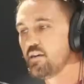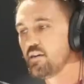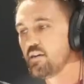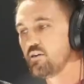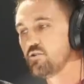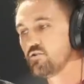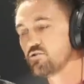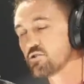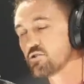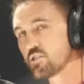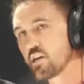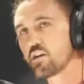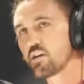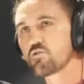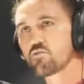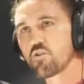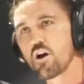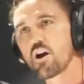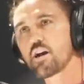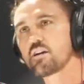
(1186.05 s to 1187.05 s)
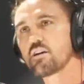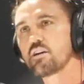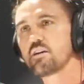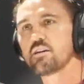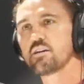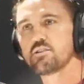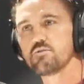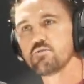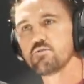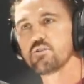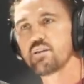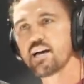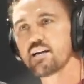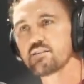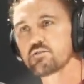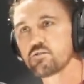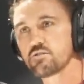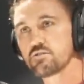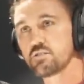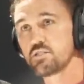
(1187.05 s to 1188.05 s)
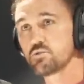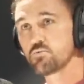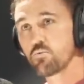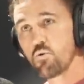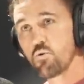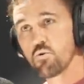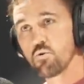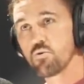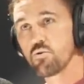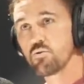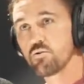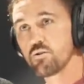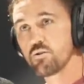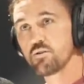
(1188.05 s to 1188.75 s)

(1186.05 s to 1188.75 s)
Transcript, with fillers: he used to say crikey and all that is because he swore.